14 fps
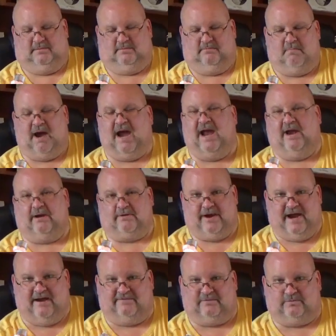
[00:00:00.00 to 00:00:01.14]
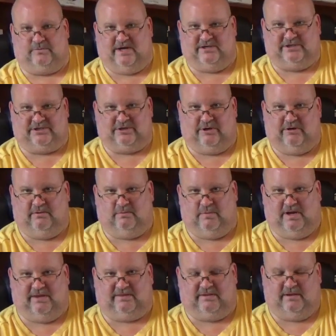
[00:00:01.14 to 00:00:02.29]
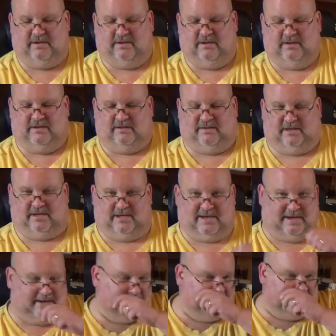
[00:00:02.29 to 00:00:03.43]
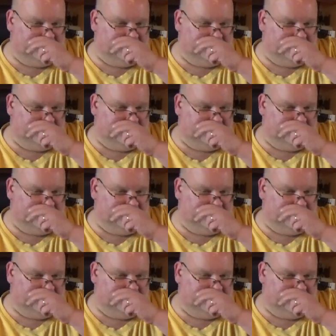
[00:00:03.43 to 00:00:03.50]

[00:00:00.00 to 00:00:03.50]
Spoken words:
my aircraft registered with the